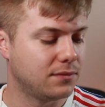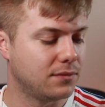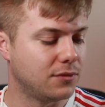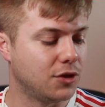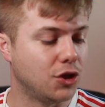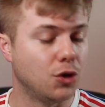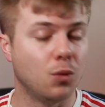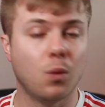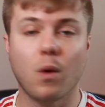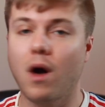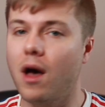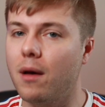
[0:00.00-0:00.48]

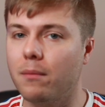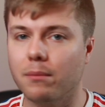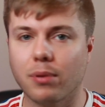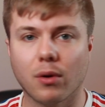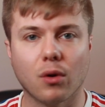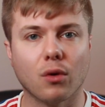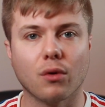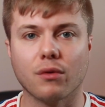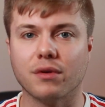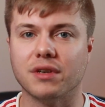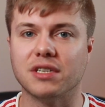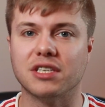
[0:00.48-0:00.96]
You weren't
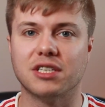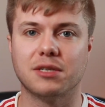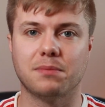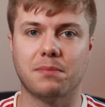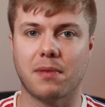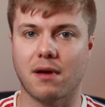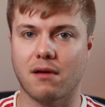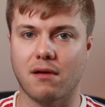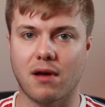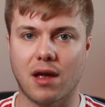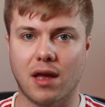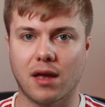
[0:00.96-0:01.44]
poor in
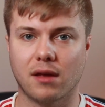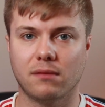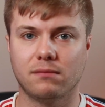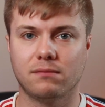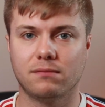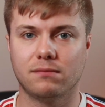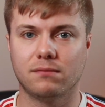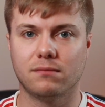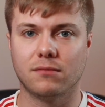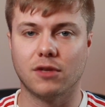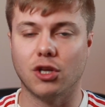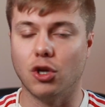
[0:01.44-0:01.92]
spirit.
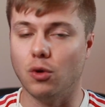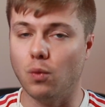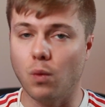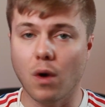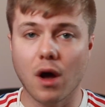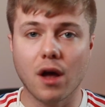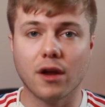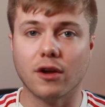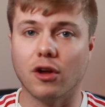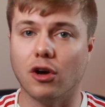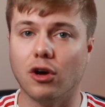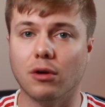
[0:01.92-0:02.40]
You
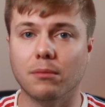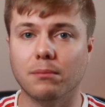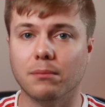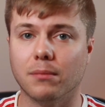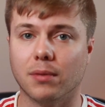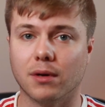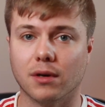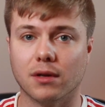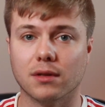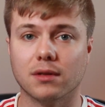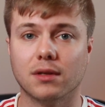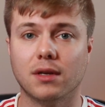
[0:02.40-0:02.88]
weren't
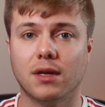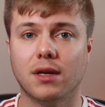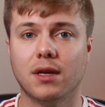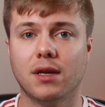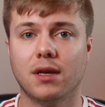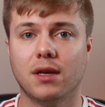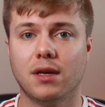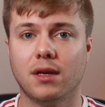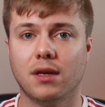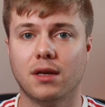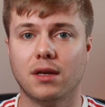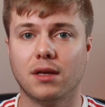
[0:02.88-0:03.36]
humble.
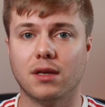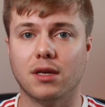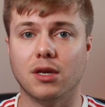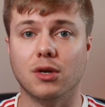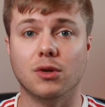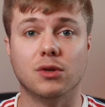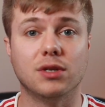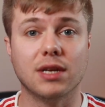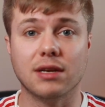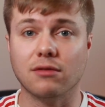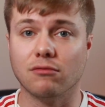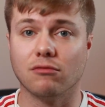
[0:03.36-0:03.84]

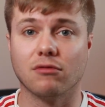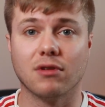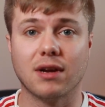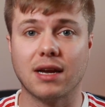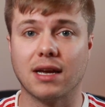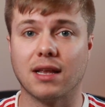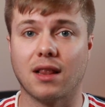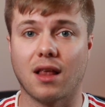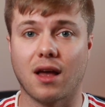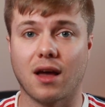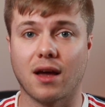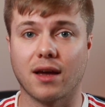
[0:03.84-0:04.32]
You didn't
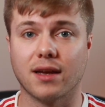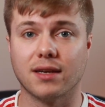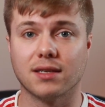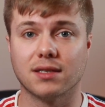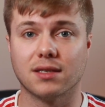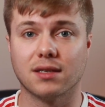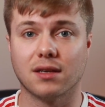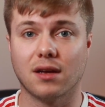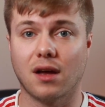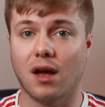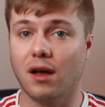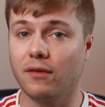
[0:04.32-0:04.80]

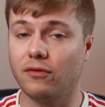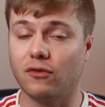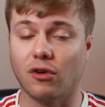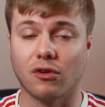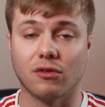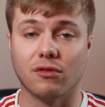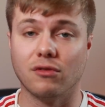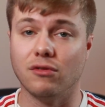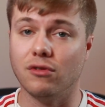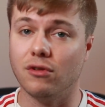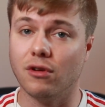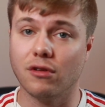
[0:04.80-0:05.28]
realise, I've
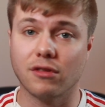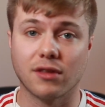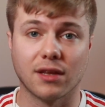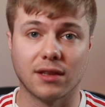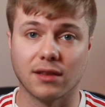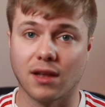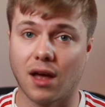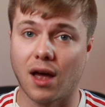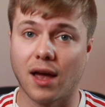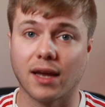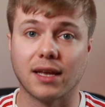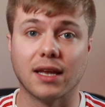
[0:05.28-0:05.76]
got nothing
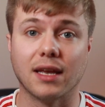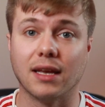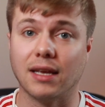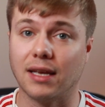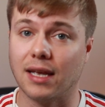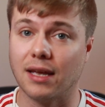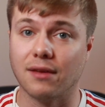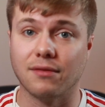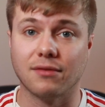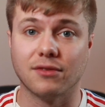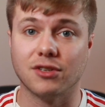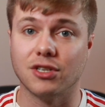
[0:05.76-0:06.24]
I can
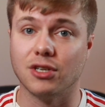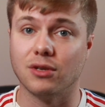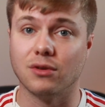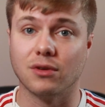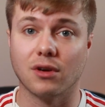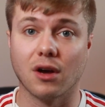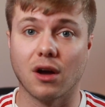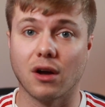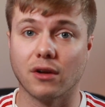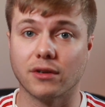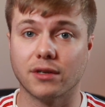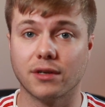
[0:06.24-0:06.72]
give to you,
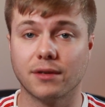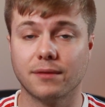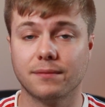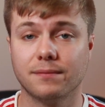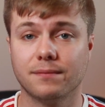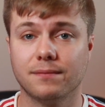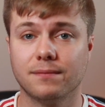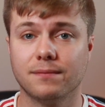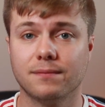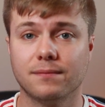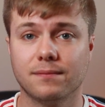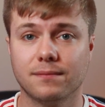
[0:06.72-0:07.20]
God.
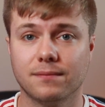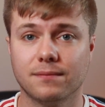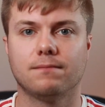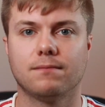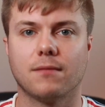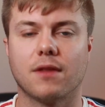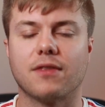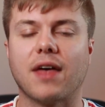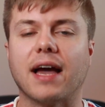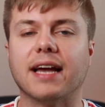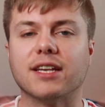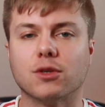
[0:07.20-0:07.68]

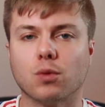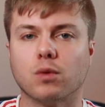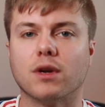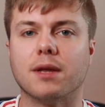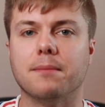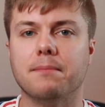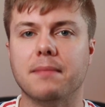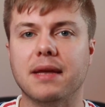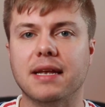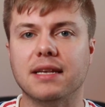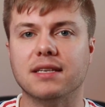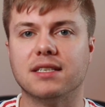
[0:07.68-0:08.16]
That is what
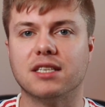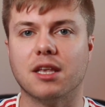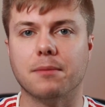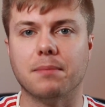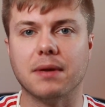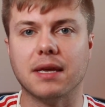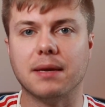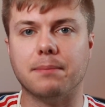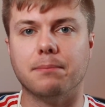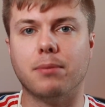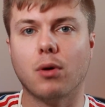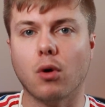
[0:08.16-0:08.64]
it means to
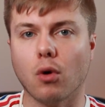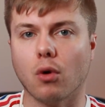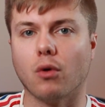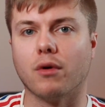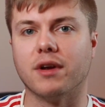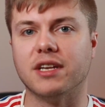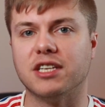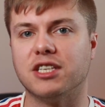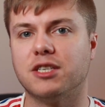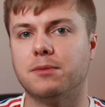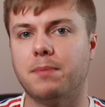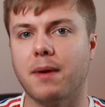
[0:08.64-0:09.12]
be poor
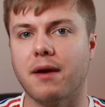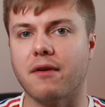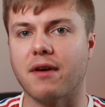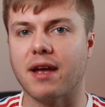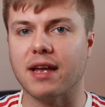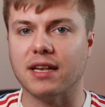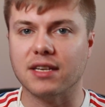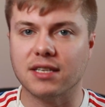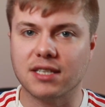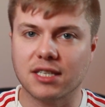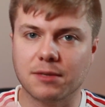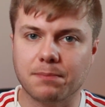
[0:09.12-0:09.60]
in
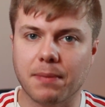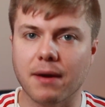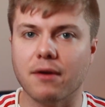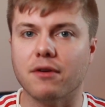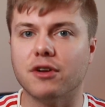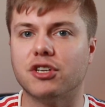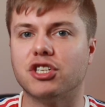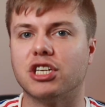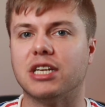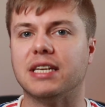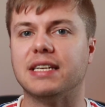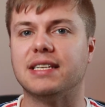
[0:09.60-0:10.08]
spirit,
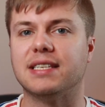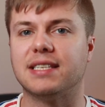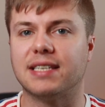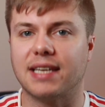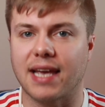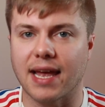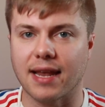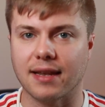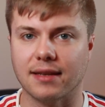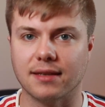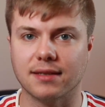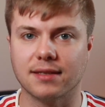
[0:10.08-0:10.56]
spiritually
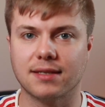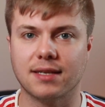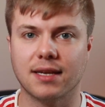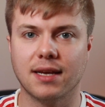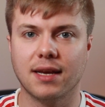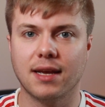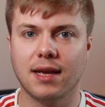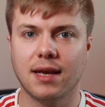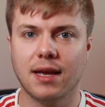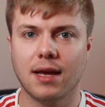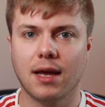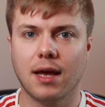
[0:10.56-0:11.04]
skint.
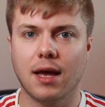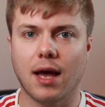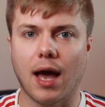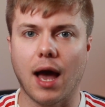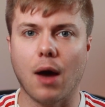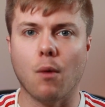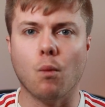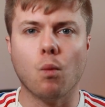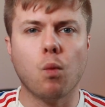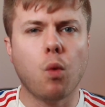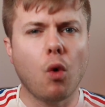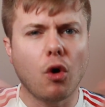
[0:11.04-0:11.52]

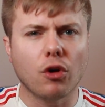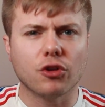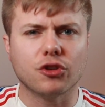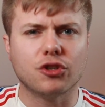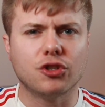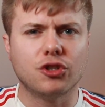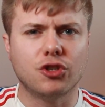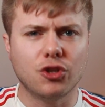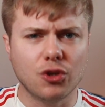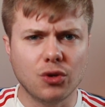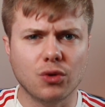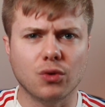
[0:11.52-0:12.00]
And
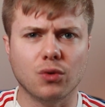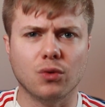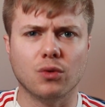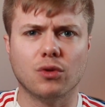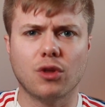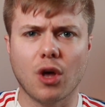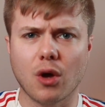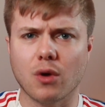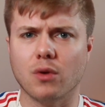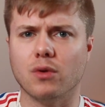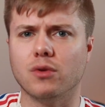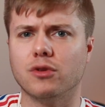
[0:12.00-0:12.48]
what do
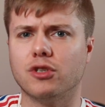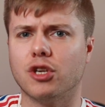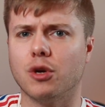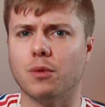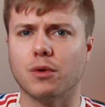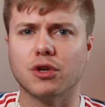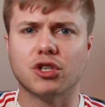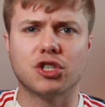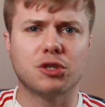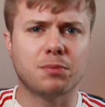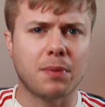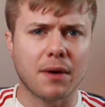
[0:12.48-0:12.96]
those who
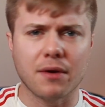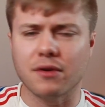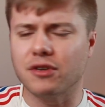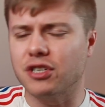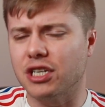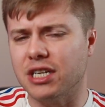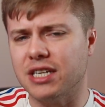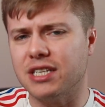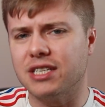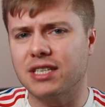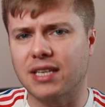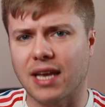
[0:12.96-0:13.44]
are
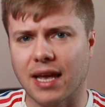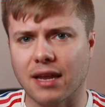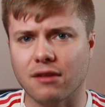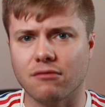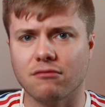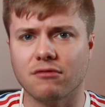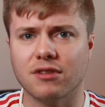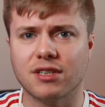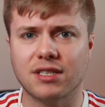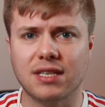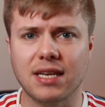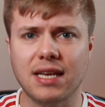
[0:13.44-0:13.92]
spiritually
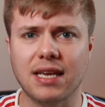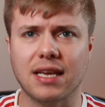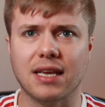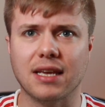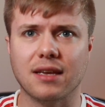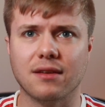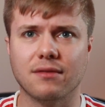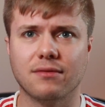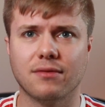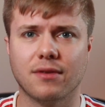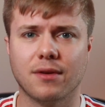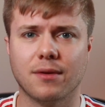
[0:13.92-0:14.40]
skint
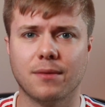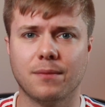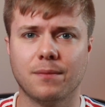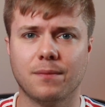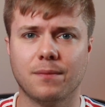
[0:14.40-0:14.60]
receive?